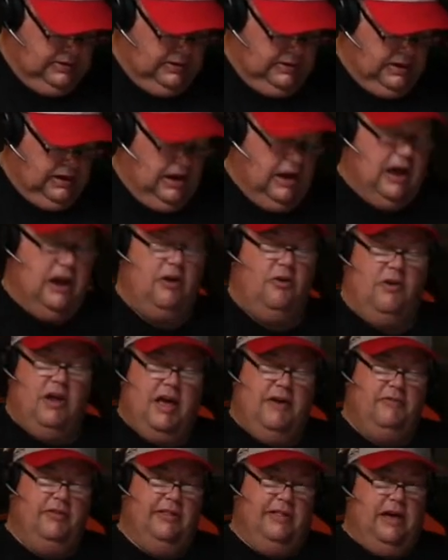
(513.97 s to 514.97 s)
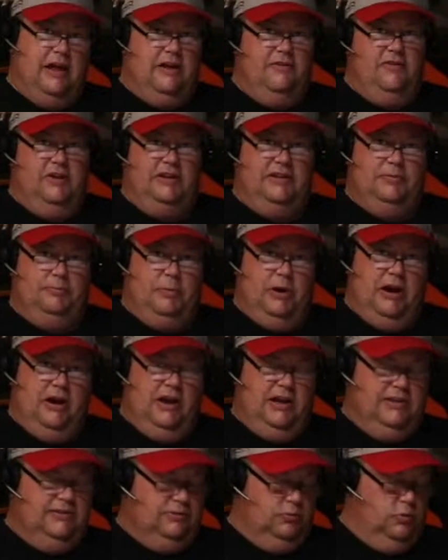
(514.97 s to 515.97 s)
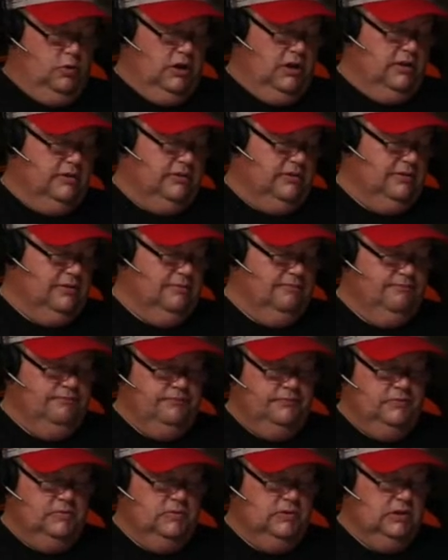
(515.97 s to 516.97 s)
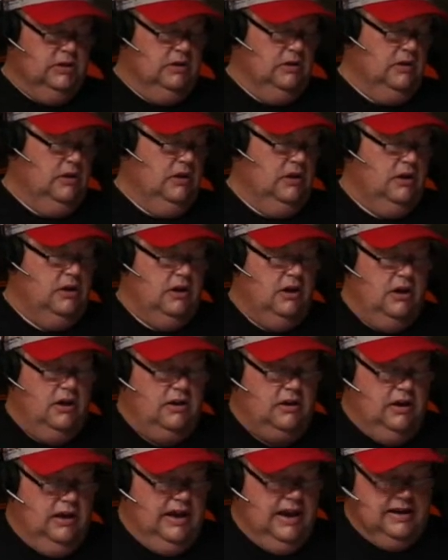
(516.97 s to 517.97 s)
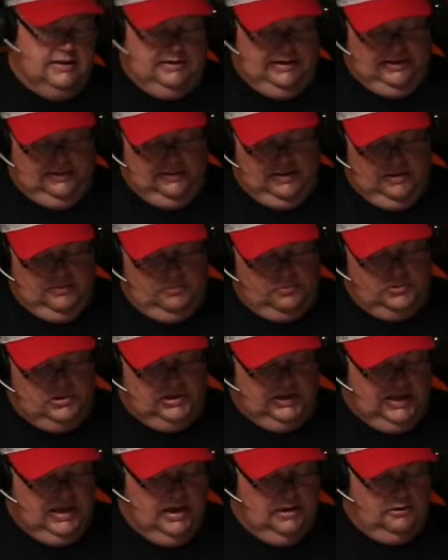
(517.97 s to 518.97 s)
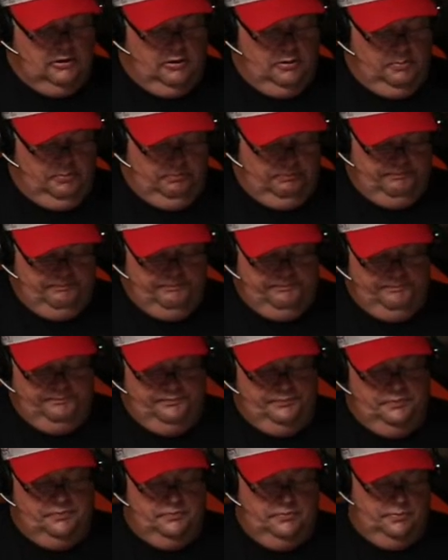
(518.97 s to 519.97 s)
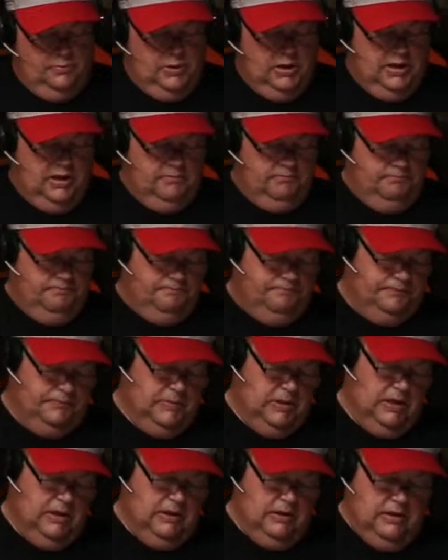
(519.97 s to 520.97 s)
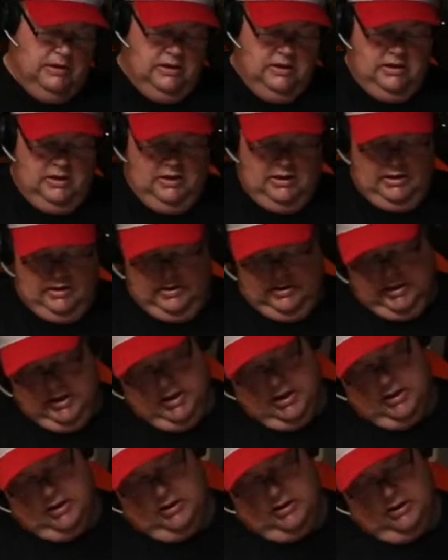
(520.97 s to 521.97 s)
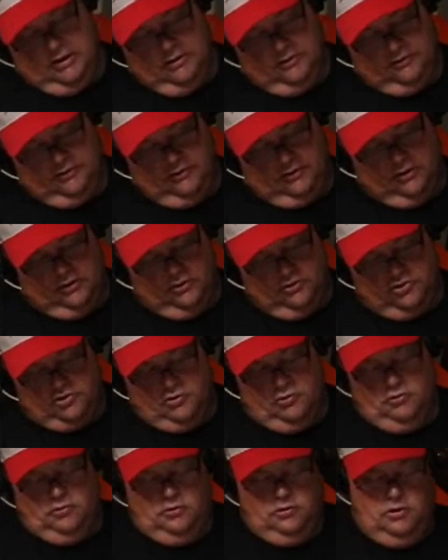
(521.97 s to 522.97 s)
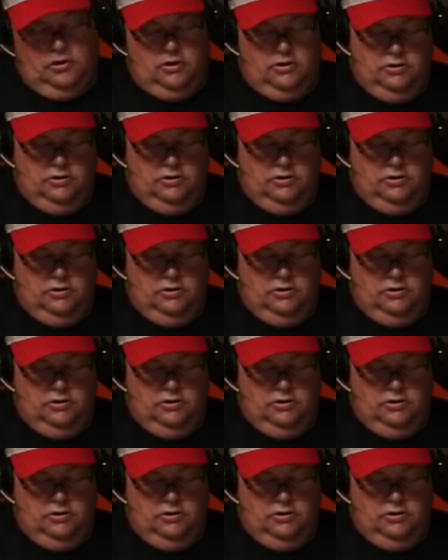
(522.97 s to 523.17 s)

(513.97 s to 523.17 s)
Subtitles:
I don't have a lot of experience with connecting them together. But then here's the controller.